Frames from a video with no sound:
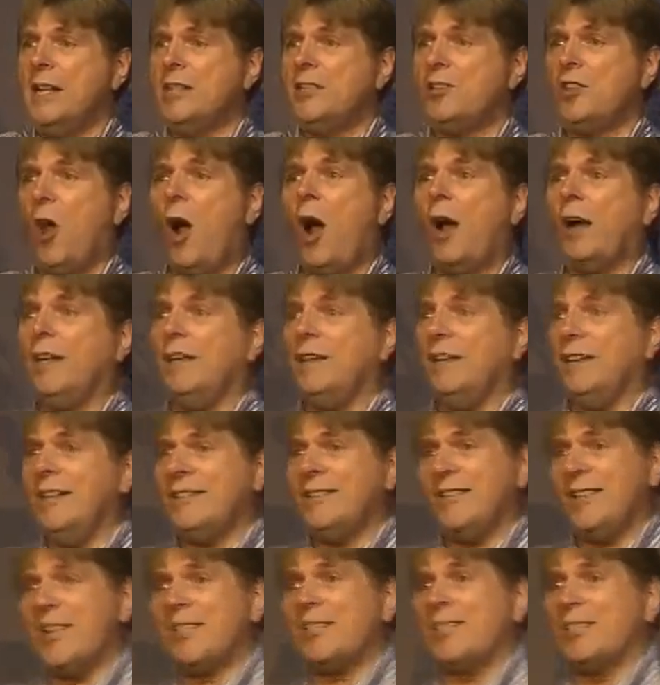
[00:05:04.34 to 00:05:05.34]
he's talking, he
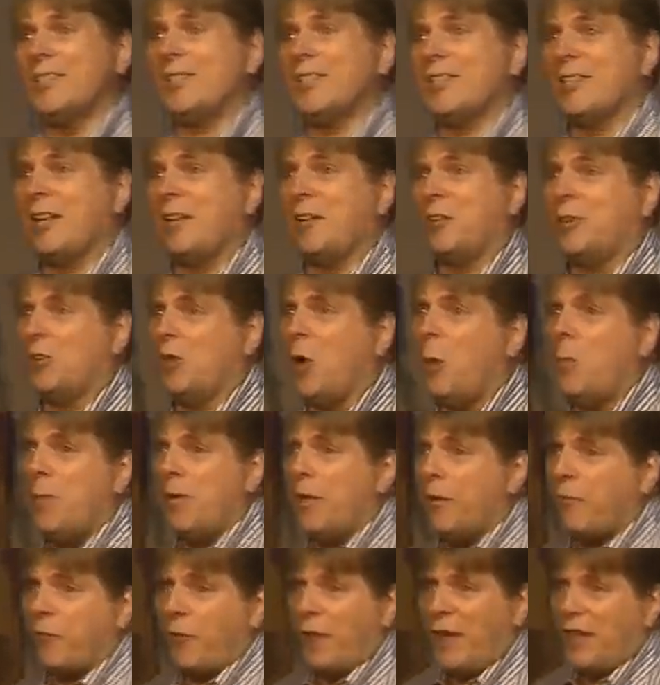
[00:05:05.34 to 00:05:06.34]
says this thing, don't
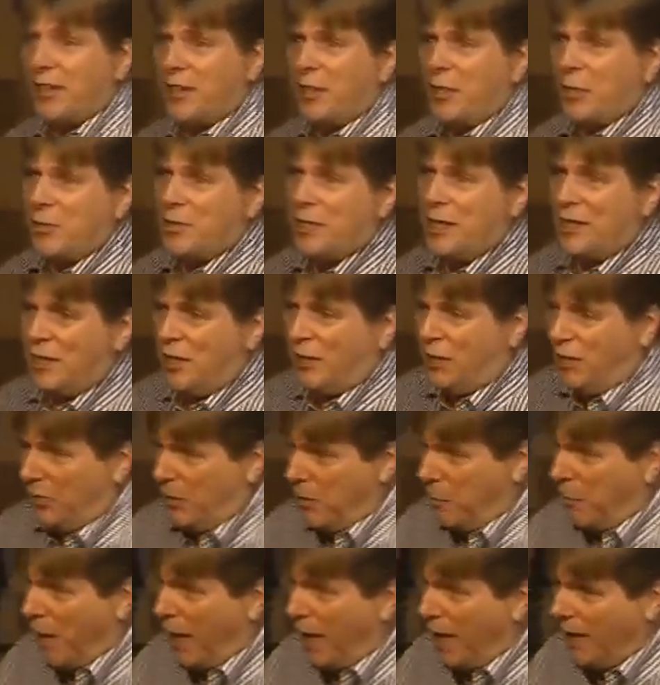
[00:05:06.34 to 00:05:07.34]
be afraid of those that kill
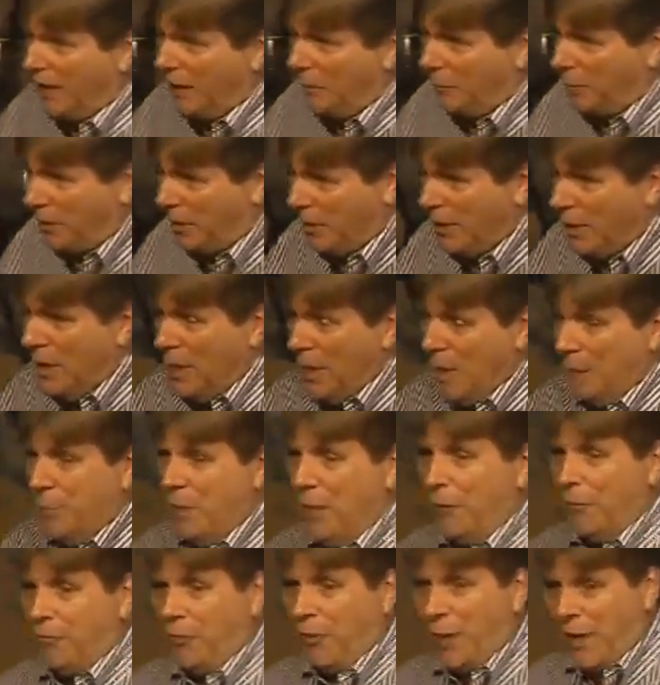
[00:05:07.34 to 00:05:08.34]
the body, but
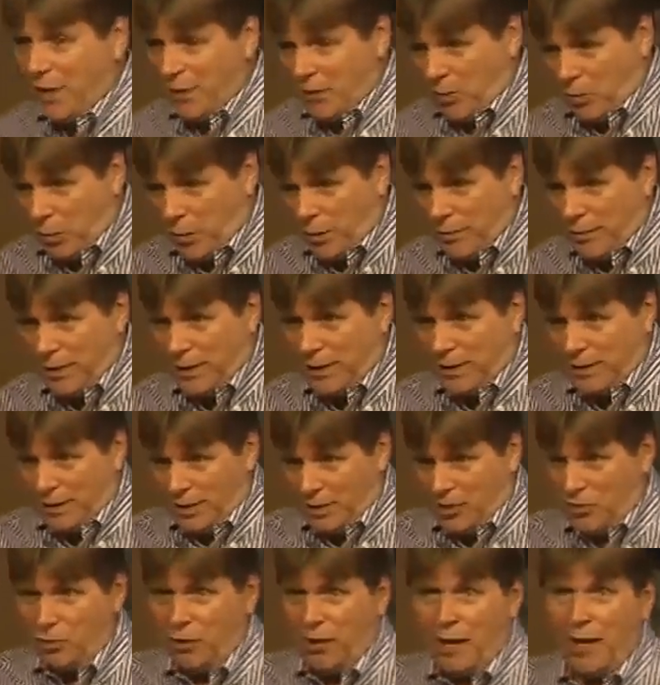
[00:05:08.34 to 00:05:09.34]
be afraid of the one that can
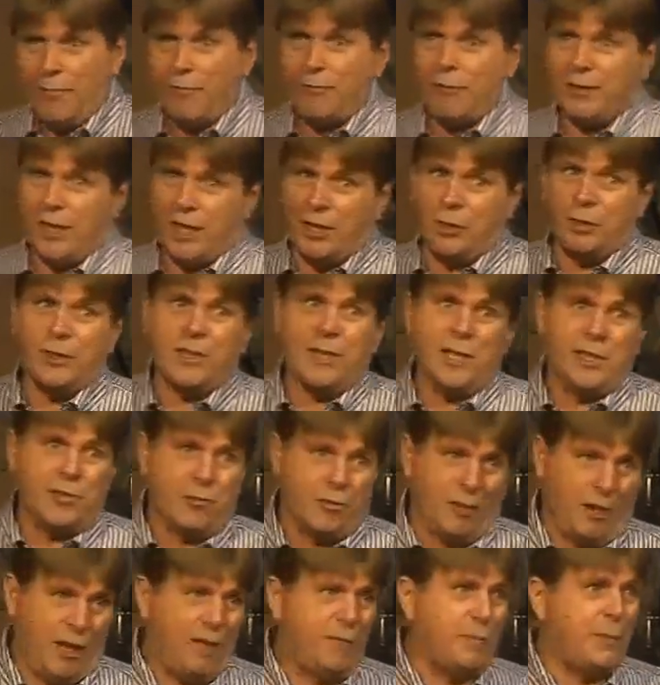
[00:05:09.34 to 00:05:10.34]
end your life. And not only end
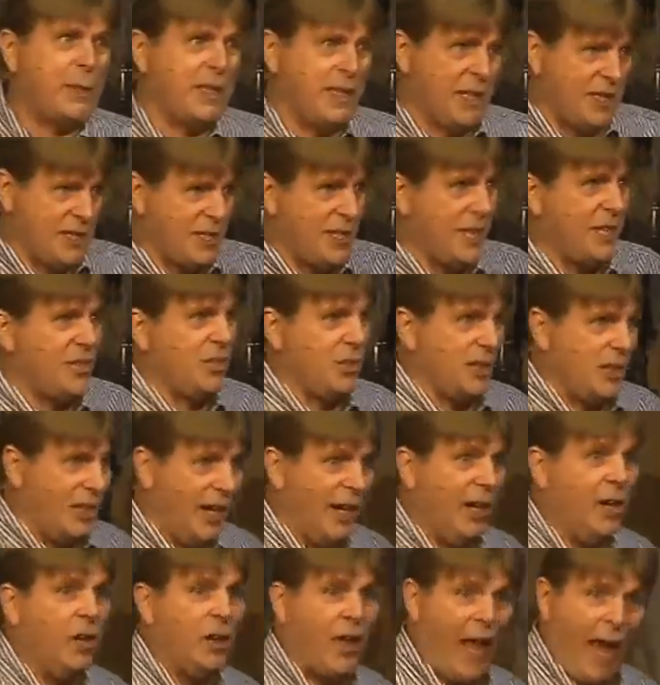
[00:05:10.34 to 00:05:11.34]
your life, but he can send you to
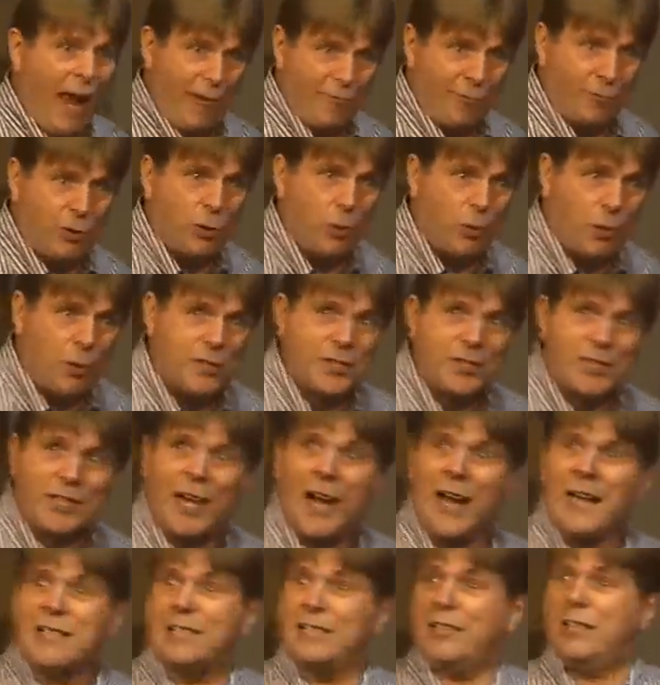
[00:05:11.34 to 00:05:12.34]
hell afterwards. The
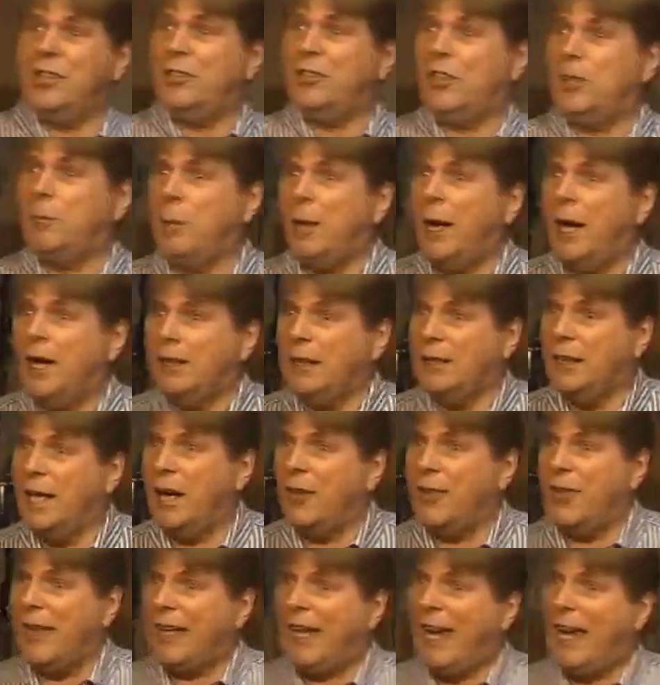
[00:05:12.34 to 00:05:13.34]
guys that kill your body
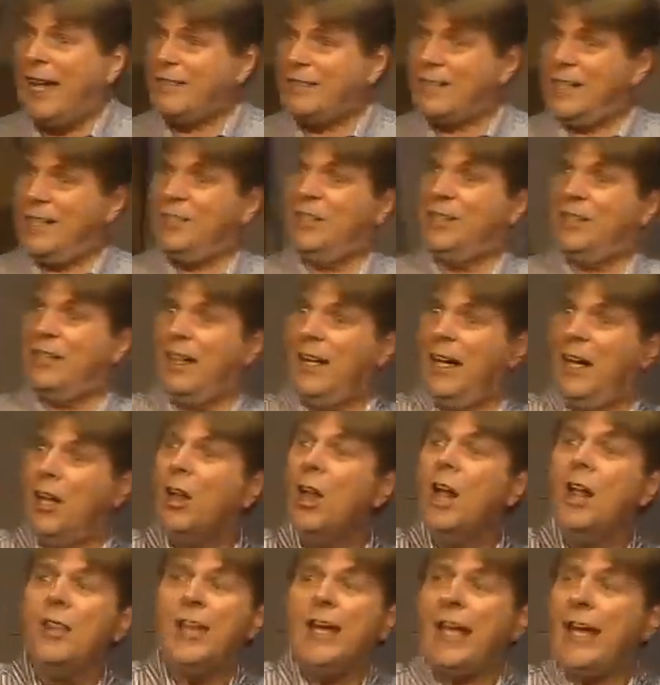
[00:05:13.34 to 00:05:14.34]
now, they can't send you to
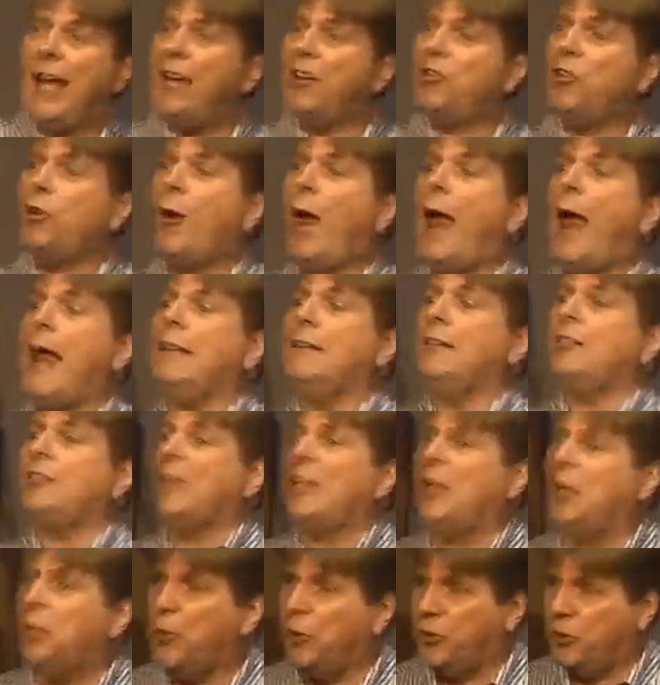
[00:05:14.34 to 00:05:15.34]
hell. They can't do
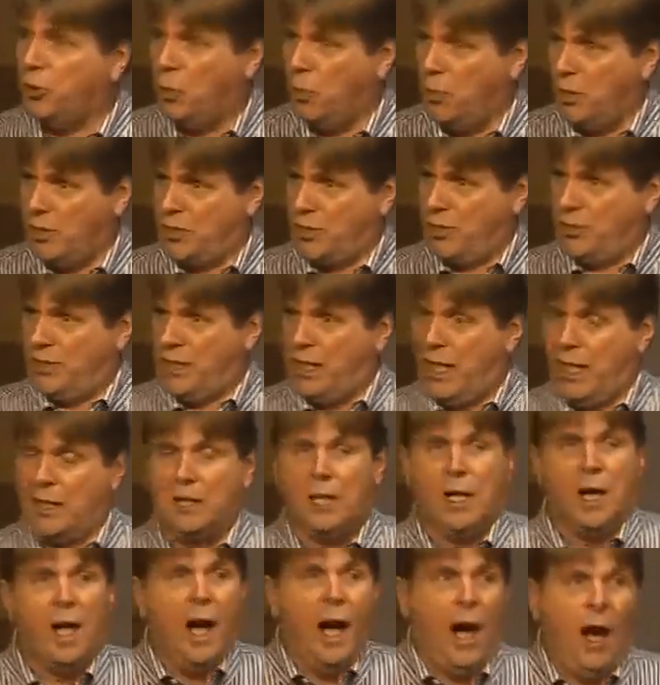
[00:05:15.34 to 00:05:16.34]
anything with you once you're dead.
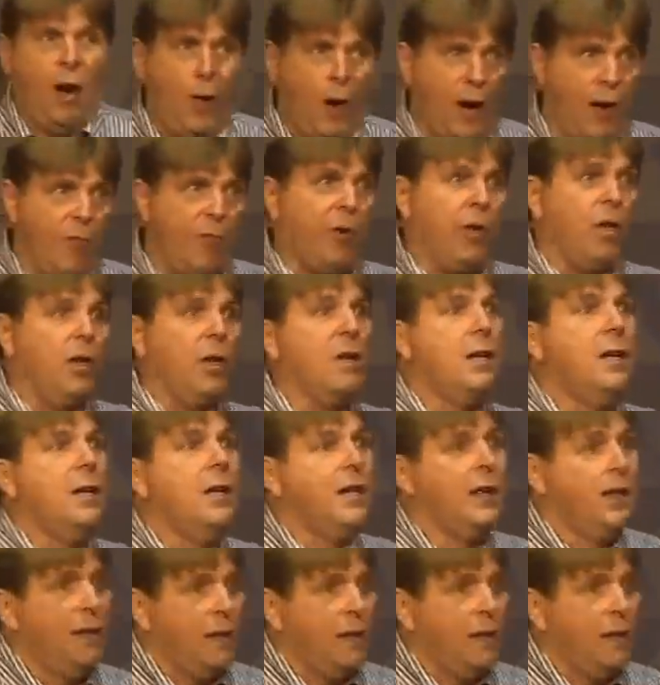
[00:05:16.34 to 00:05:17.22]
However, However,